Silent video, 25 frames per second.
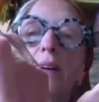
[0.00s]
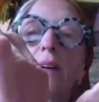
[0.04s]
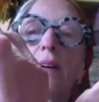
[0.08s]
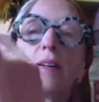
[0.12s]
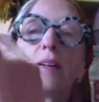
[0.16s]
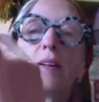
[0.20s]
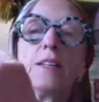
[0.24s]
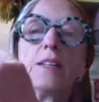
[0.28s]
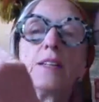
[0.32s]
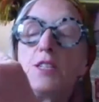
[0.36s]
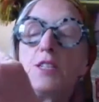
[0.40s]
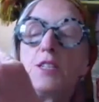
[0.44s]

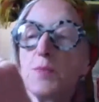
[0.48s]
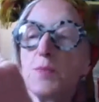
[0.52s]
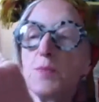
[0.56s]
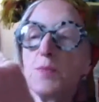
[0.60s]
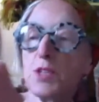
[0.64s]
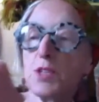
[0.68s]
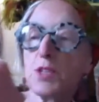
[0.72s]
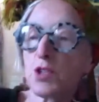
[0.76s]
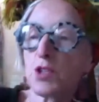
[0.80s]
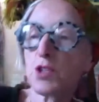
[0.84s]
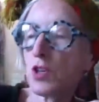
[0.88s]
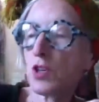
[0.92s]
And you need to be
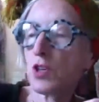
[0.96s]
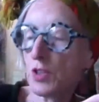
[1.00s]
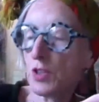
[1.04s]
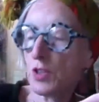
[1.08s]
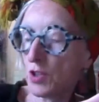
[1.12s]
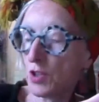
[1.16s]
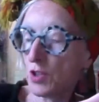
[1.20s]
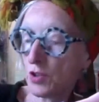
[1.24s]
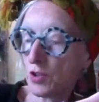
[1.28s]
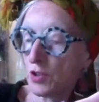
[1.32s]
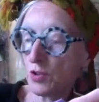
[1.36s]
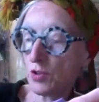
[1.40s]
sure
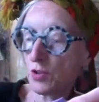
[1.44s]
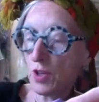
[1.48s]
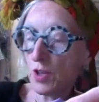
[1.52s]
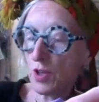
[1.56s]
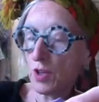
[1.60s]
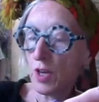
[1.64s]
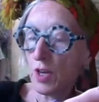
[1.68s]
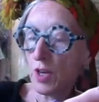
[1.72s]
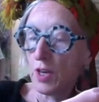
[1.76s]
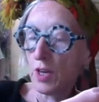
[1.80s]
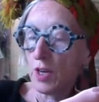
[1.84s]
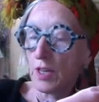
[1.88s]
that
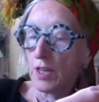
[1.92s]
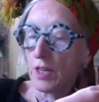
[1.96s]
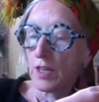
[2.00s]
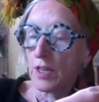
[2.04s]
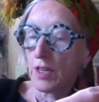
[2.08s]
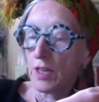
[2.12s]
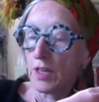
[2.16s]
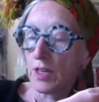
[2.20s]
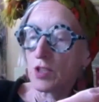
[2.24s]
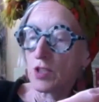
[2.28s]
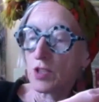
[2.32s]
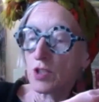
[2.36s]
you
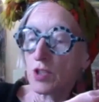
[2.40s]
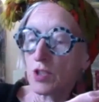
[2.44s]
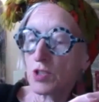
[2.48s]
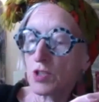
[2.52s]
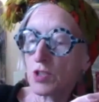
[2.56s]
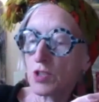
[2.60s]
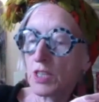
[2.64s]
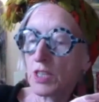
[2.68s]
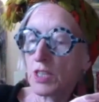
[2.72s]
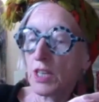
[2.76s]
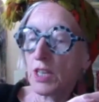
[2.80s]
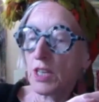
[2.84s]

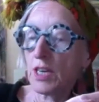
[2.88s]
just